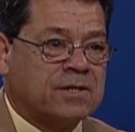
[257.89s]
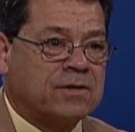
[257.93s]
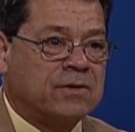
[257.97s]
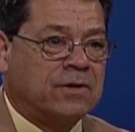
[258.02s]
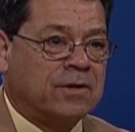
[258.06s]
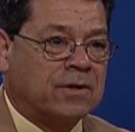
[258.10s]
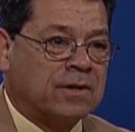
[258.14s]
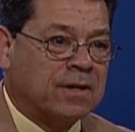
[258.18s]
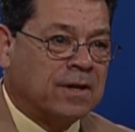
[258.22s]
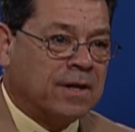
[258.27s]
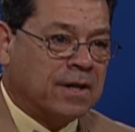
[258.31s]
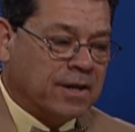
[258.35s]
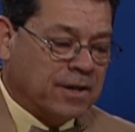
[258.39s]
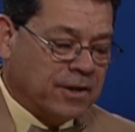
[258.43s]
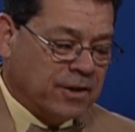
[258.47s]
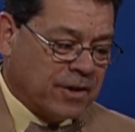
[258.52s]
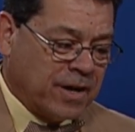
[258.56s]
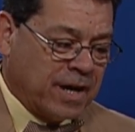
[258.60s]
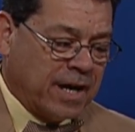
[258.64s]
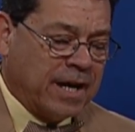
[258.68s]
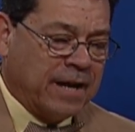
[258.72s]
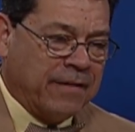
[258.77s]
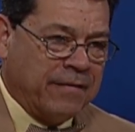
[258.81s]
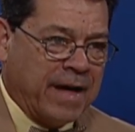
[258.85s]
So you're you're
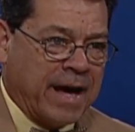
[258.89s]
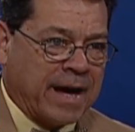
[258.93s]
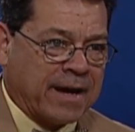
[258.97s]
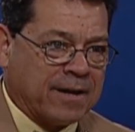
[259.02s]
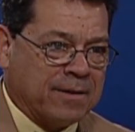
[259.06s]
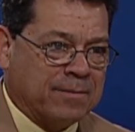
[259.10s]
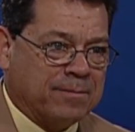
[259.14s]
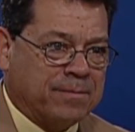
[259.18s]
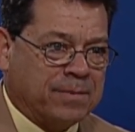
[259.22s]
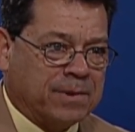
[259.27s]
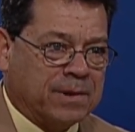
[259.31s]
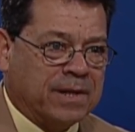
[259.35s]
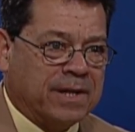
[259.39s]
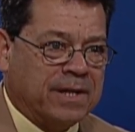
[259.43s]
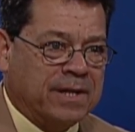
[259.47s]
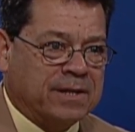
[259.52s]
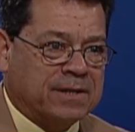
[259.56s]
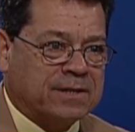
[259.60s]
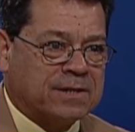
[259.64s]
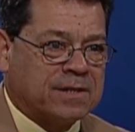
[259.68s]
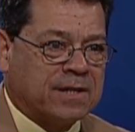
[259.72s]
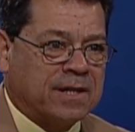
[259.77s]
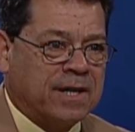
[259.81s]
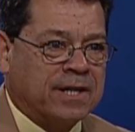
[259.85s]
getting that
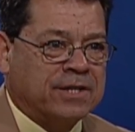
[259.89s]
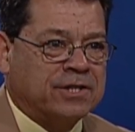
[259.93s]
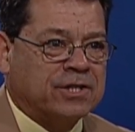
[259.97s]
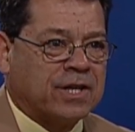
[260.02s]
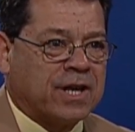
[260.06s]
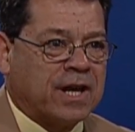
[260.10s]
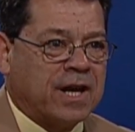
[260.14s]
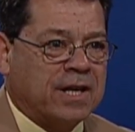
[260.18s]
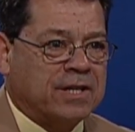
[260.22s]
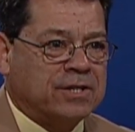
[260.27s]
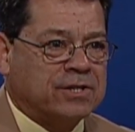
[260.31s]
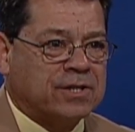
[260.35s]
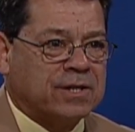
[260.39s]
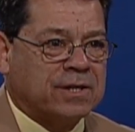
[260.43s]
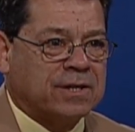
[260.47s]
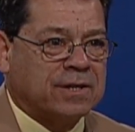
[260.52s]
complete education.